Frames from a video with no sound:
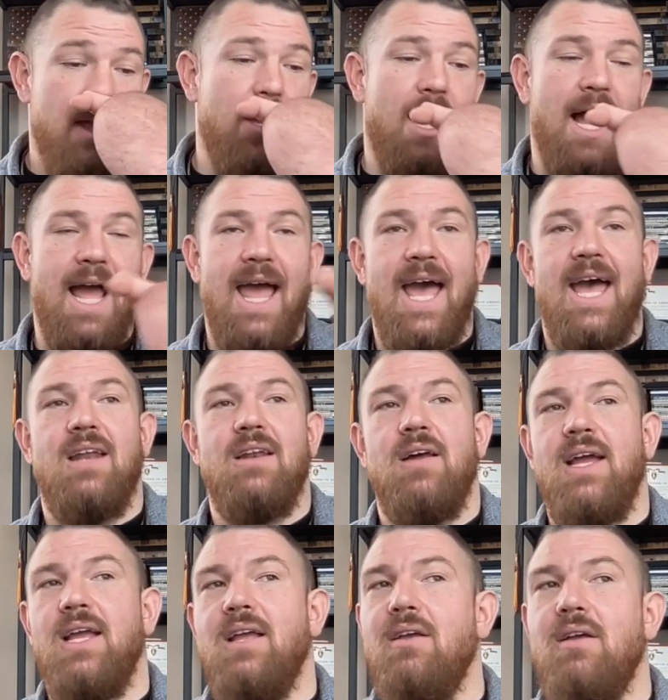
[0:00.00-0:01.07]
I had
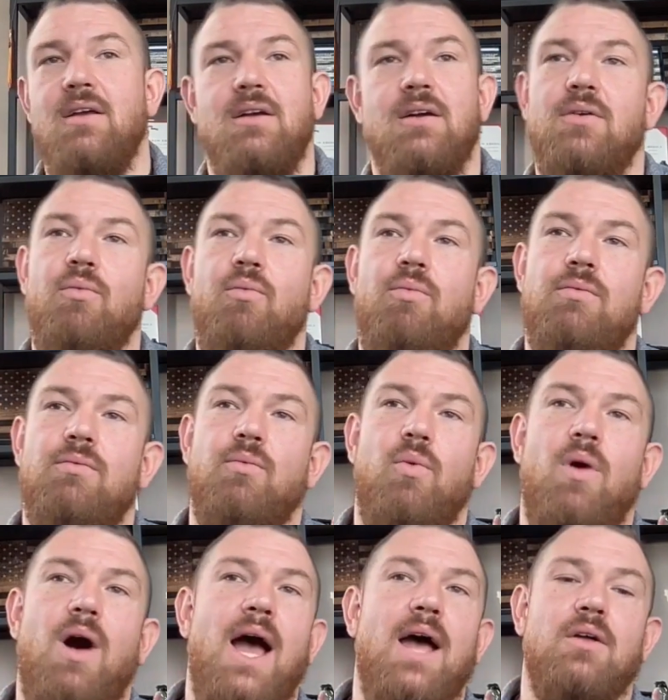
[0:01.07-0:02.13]
like
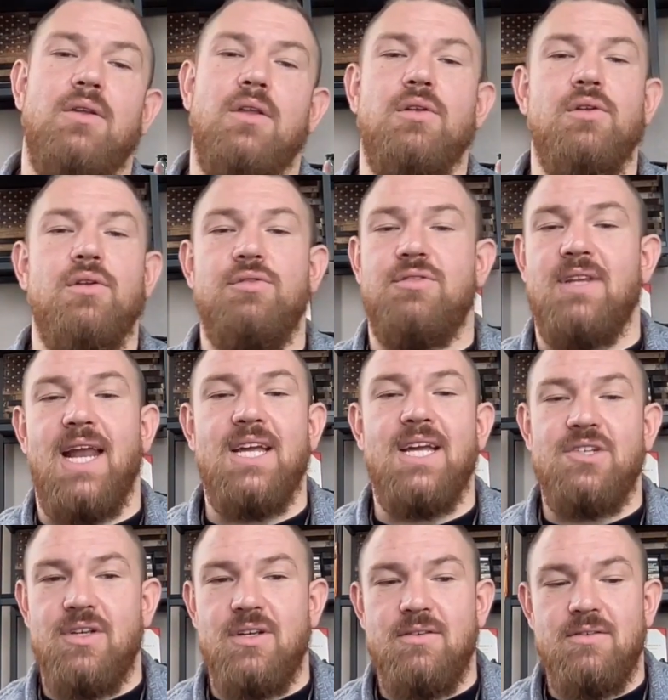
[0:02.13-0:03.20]
wild
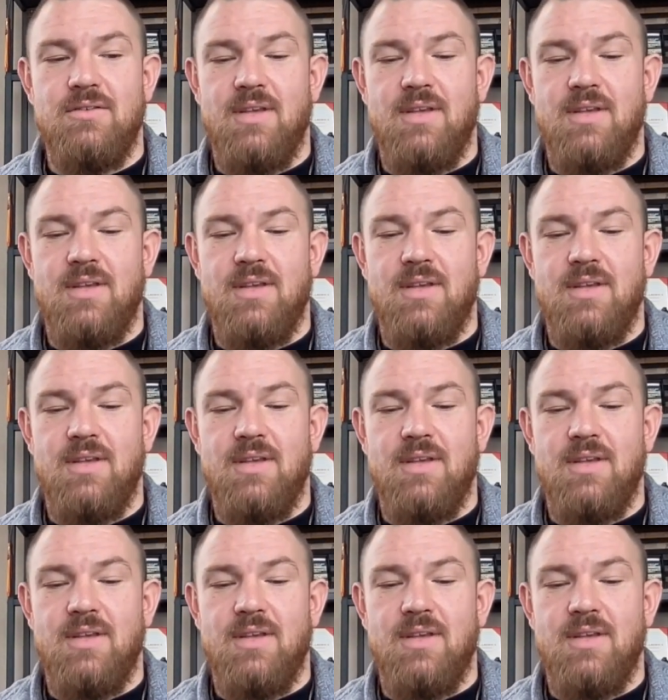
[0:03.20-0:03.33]
hallucinations